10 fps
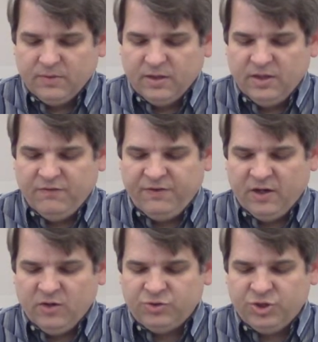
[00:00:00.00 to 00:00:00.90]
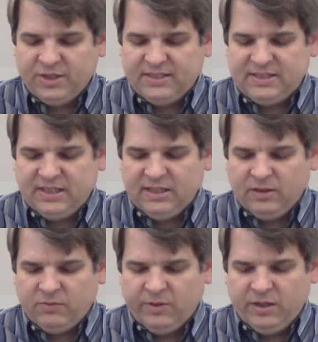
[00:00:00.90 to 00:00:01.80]
Then Pharaoh took his
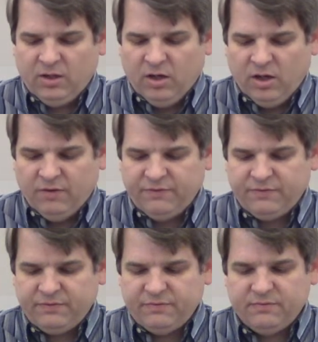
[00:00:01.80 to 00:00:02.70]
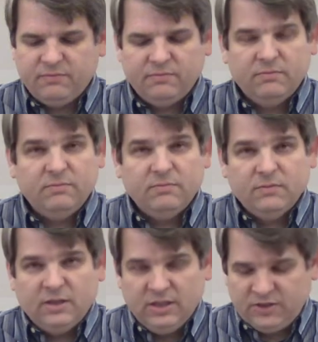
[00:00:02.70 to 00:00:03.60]
signet ring off
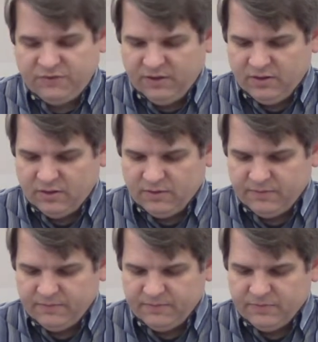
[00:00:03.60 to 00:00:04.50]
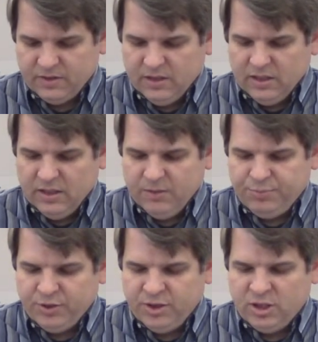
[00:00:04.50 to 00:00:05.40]
his finger and
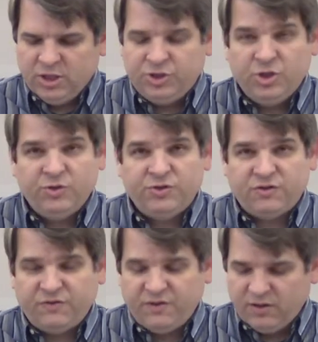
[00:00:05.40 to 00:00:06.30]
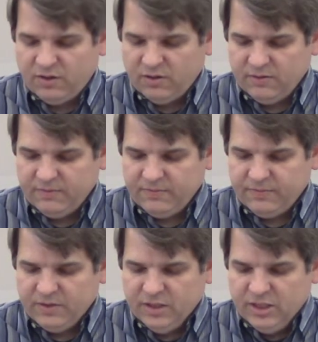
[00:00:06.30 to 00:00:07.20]
put it on Joseph's finger.
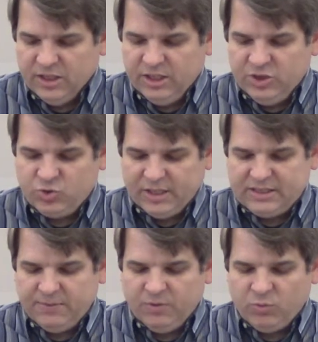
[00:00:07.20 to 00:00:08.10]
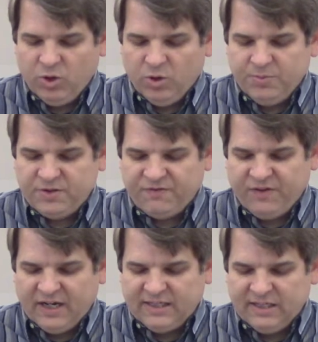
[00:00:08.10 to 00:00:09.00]
He dressed him in robes of
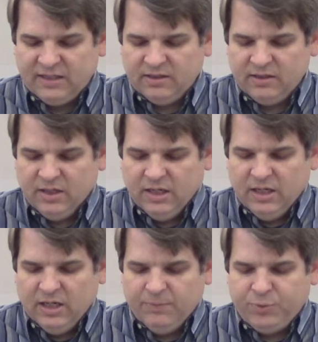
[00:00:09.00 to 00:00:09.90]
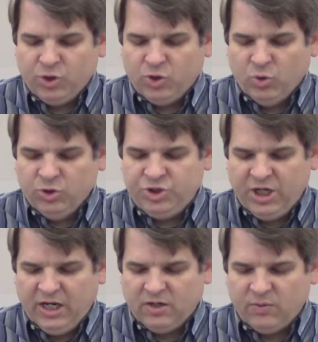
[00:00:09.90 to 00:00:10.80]
fine linen and put a gold
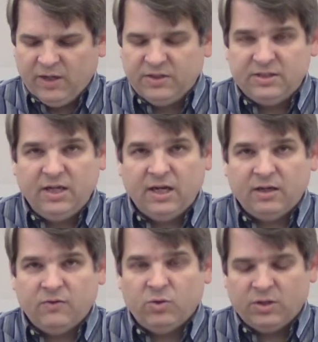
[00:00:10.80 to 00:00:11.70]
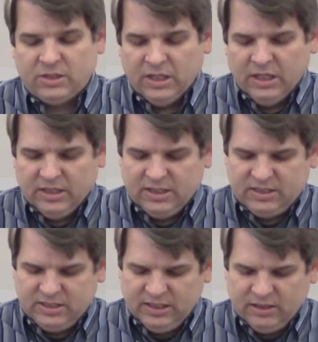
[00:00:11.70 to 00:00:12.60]
chain around his neck. And of course, the
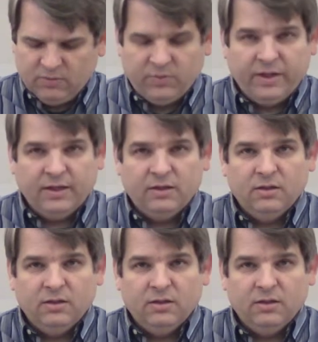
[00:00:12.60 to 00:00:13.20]
signet ring